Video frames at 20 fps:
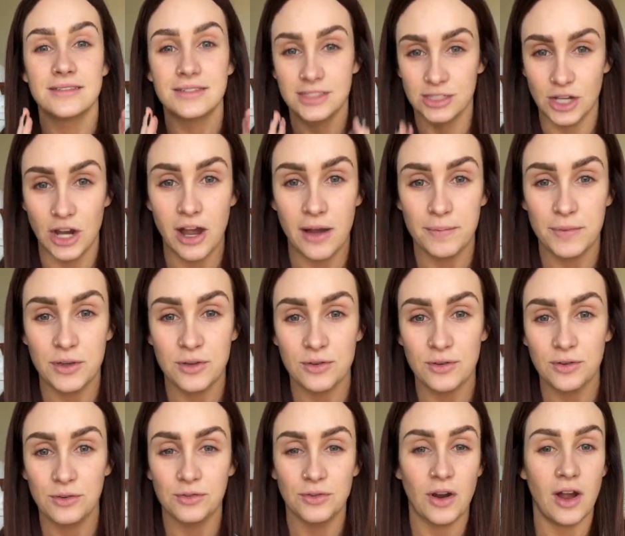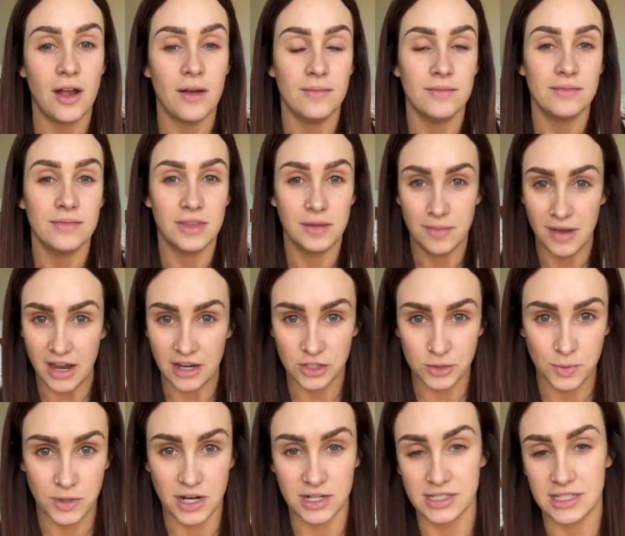stop you from the
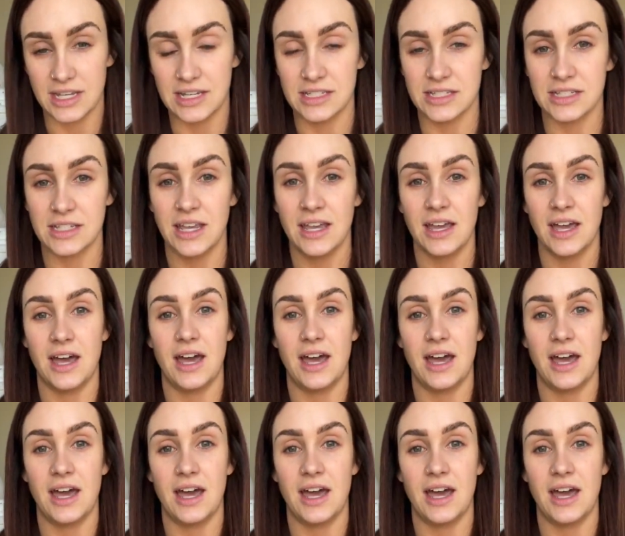match process.